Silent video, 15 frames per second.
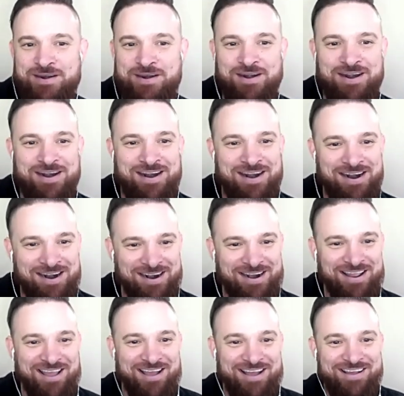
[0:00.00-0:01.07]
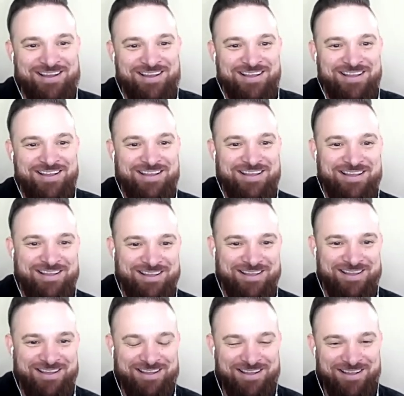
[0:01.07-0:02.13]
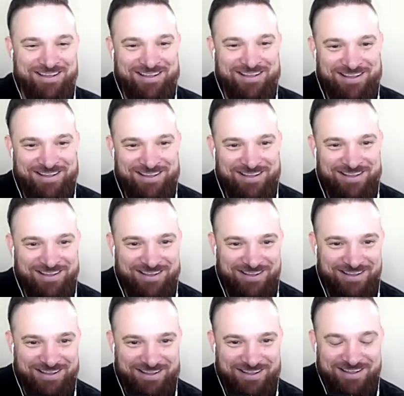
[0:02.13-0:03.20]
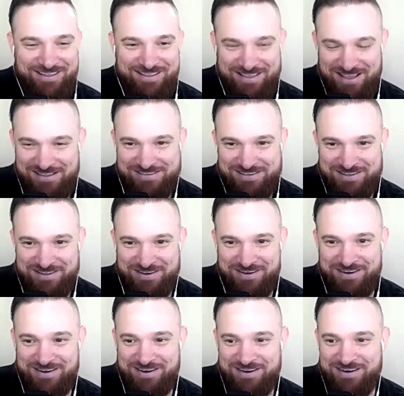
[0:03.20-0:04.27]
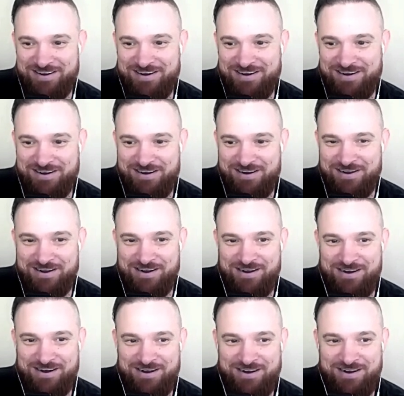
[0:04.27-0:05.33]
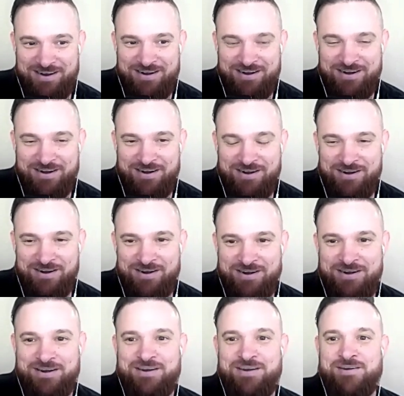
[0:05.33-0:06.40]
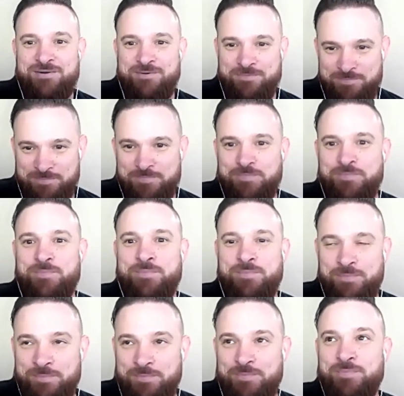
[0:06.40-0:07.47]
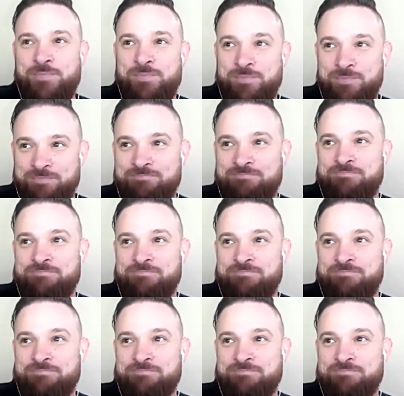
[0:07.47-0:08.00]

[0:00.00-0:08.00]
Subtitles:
The person shown says nothing.